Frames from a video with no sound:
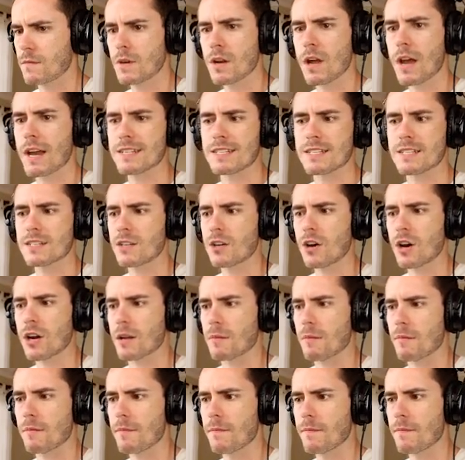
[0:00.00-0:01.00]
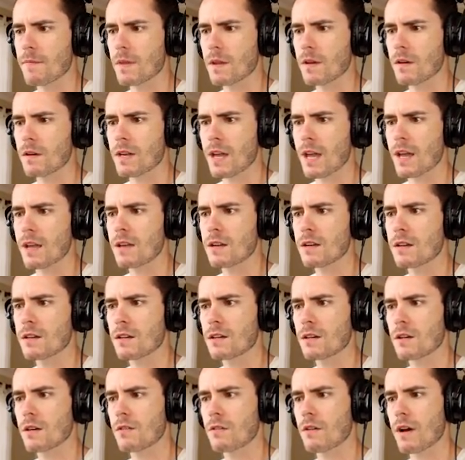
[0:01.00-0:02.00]
Nice. Got him. Okay.
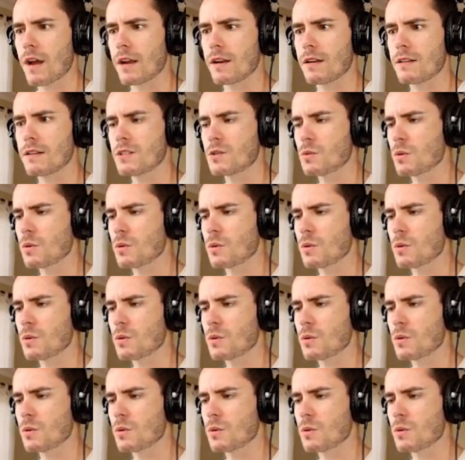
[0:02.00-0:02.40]
Alright.